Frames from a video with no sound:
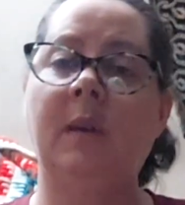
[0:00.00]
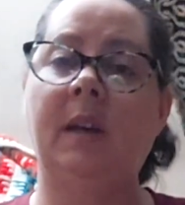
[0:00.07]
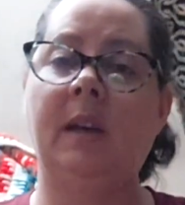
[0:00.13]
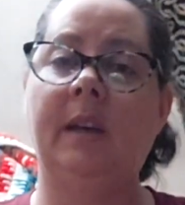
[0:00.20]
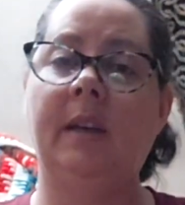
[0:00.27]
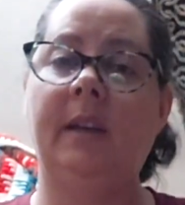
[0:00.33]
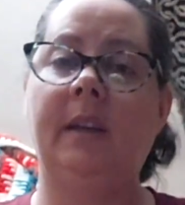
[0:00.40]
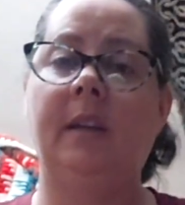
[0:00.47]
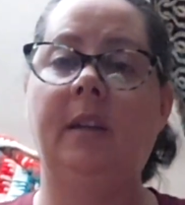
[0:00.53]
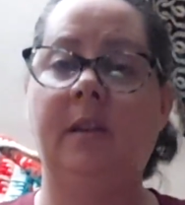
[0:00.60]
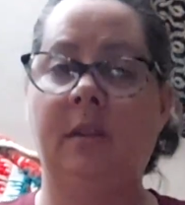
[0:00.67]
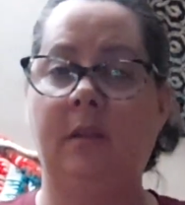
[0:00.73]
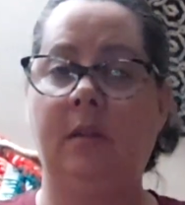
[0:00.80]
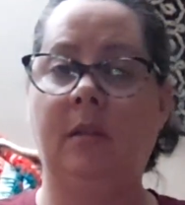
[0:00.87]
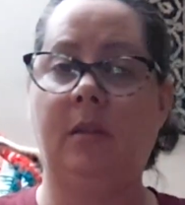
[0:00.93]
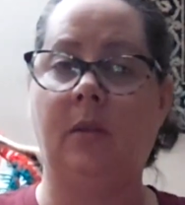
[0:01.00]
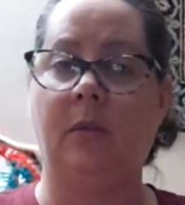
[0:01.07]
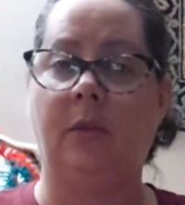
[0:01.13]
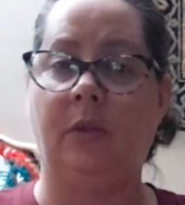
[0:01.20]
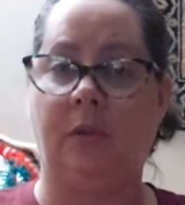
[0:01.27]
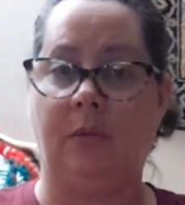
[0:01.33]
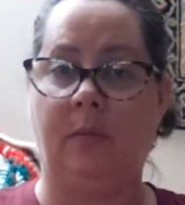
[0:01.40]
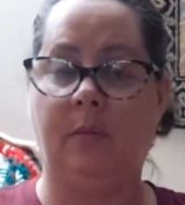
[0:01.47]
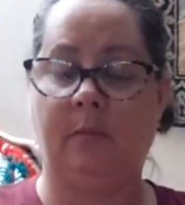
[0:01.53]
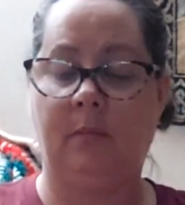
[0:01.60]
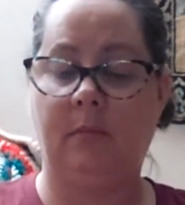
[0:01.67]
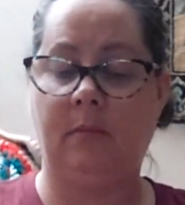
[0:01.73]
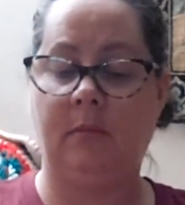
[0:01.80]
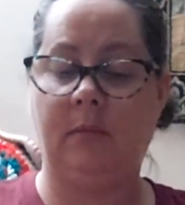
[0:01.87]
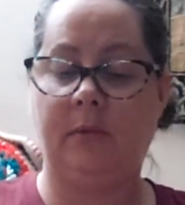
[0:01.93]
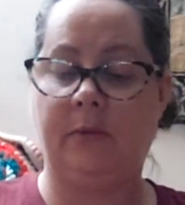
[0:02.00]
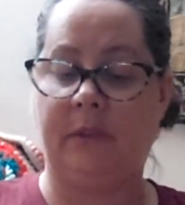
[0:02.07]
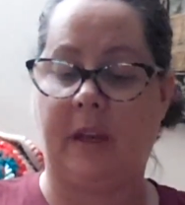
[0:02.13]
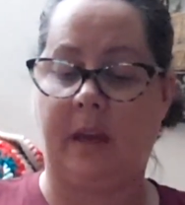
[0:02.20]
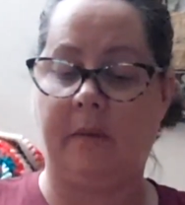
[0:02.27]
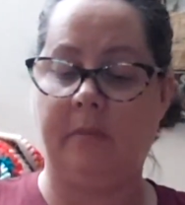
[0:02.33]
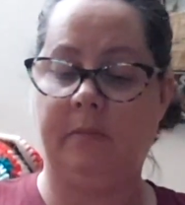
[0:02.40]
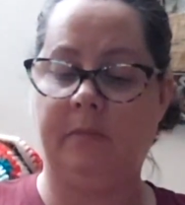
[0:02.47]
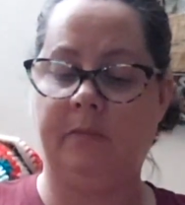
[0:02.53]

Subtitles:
my go-to for that.